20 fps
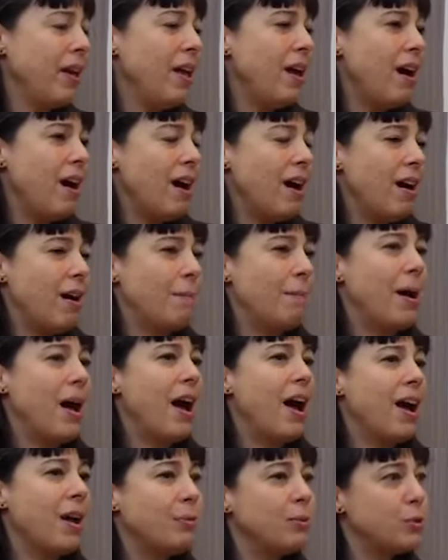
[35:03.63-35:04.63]
Mm-hmm.
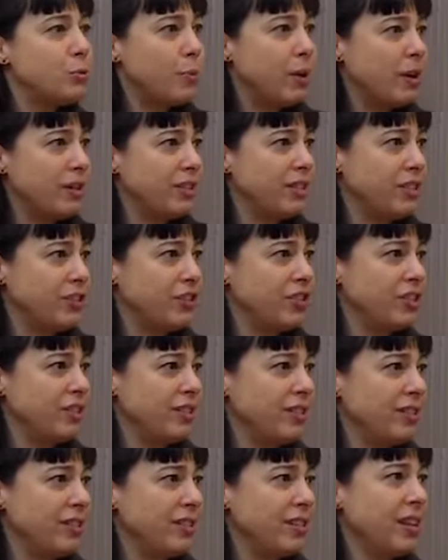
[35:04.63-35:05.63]
I wish
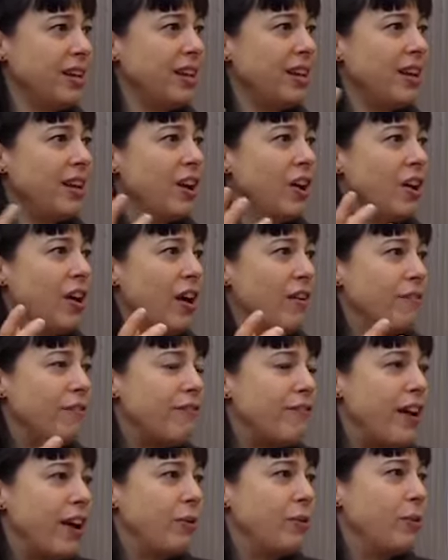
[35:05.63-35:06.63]
politicians
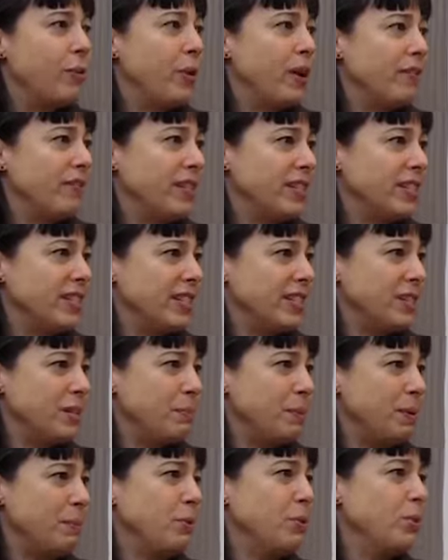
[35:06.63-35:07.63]
found a way of listening to
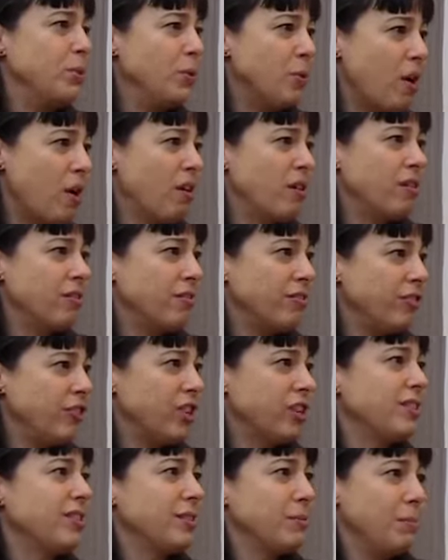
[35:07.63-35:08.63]
people who aren't
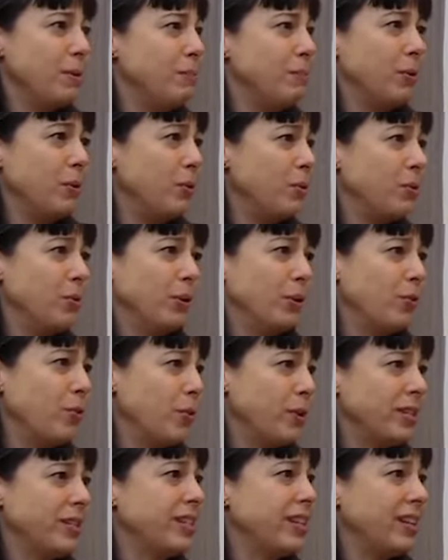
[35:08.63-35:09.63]
just the people who are
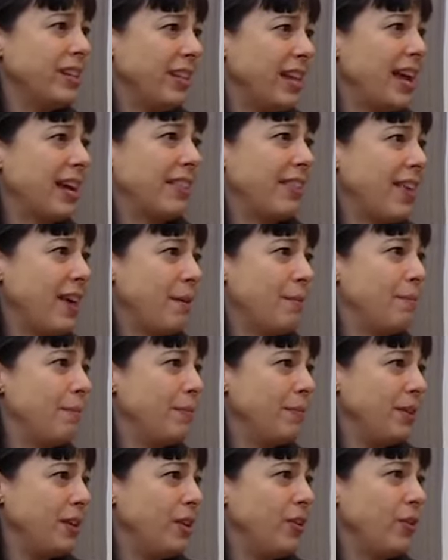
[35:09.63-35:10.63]
going to elect
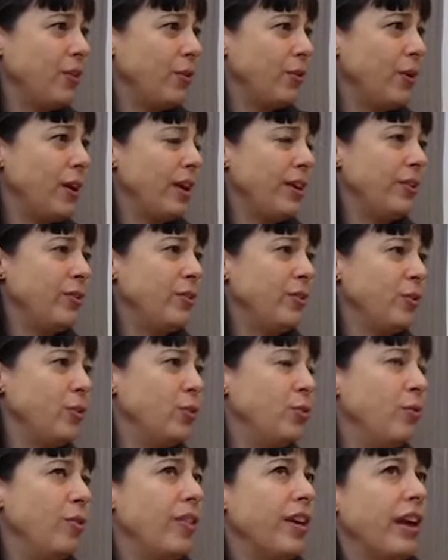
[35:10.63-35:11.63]
them, you know, and
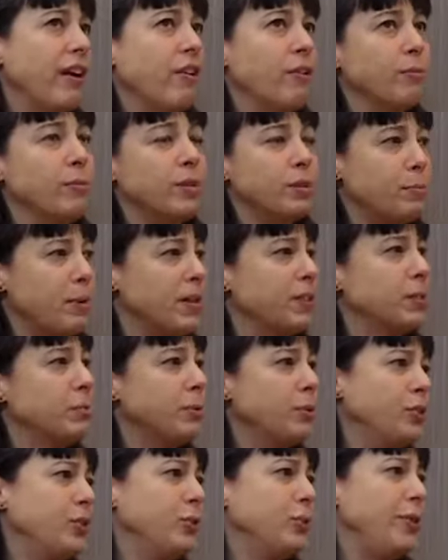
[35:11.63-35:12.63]
who they are
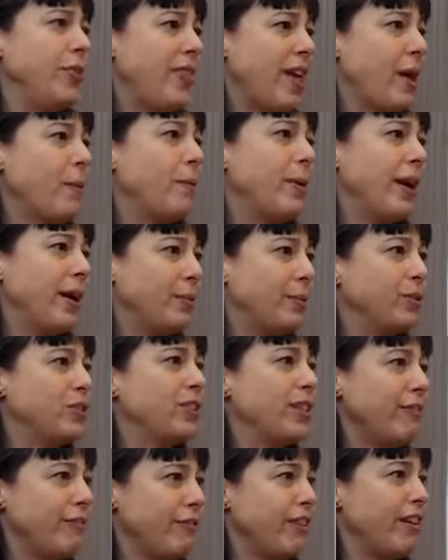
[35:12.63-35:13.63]
responsible to in that way. I wish
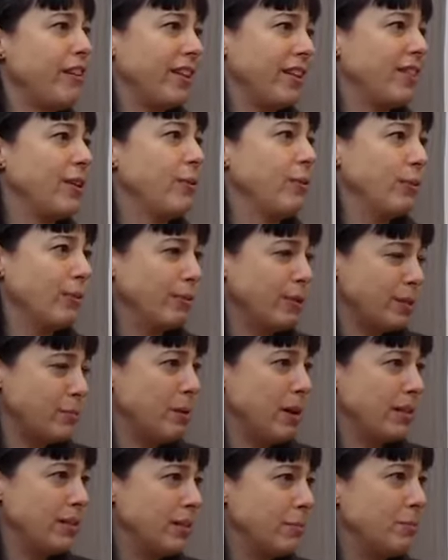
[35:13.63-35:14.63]
they felt like they were
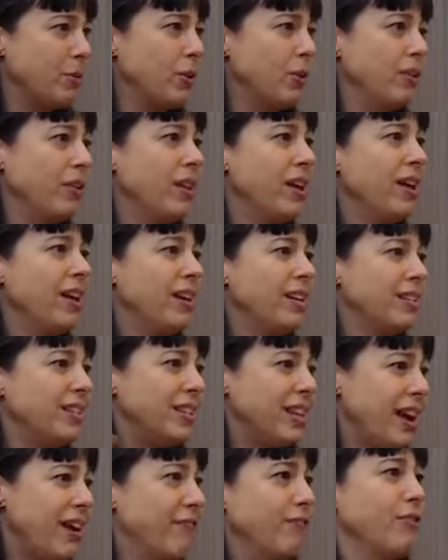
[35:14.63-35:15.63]
responsible
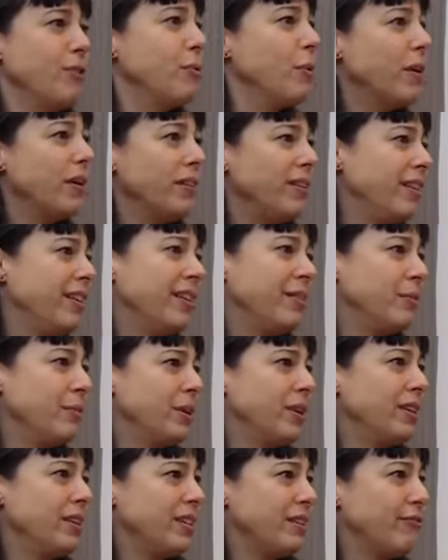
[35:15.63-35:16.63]
to everyone in a
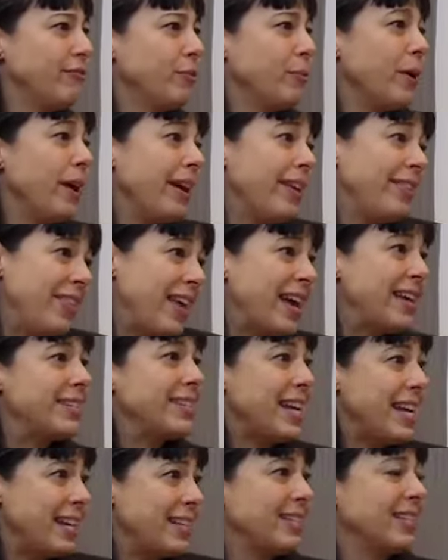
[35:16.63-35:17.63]
really different way. And that
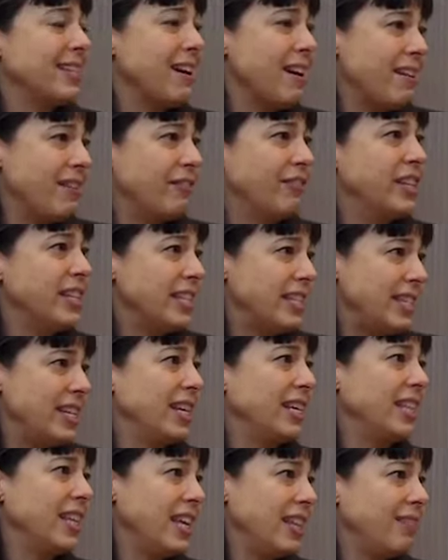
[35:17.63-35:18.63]
takes a kind of
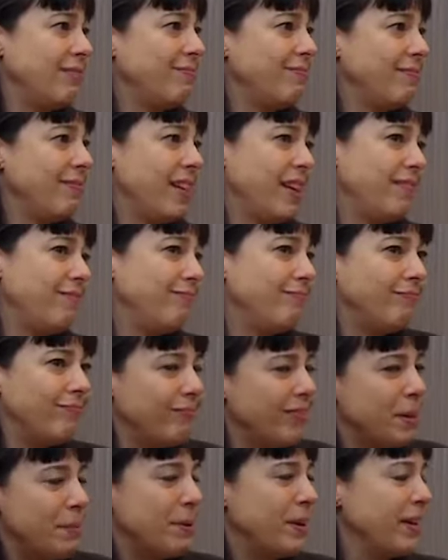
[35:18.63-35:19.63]
listening that
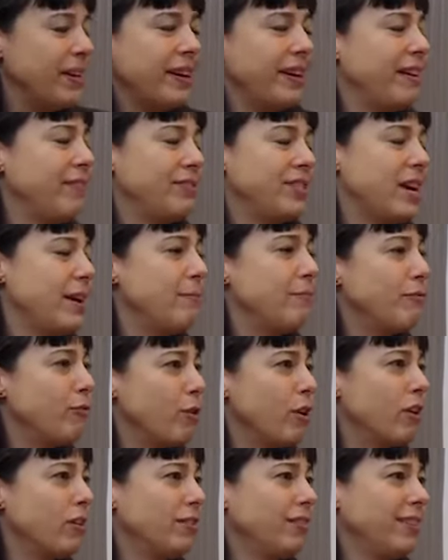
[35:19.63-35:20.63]
they might not have time
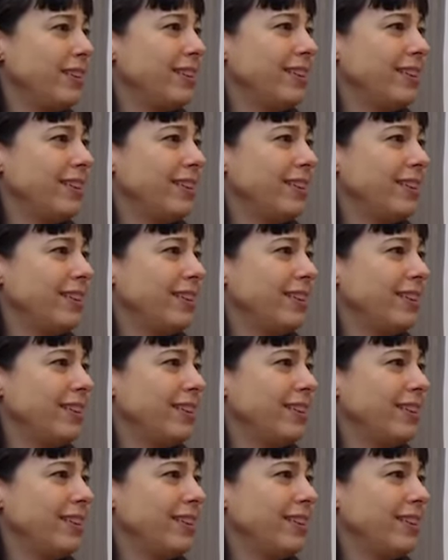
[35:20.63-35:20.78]
for.